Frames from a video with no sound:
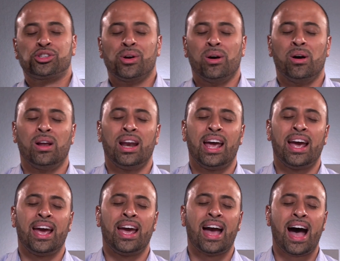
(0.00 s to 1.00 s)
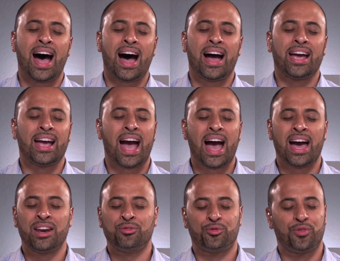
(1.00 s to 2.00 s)
surely I
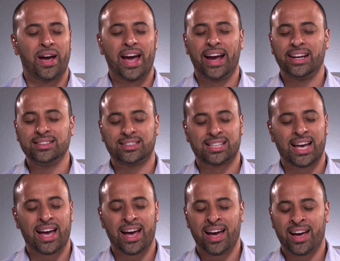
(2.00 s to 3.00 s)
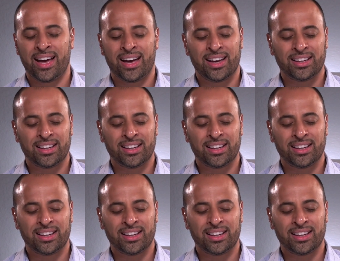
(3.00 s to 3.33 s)
had fainted.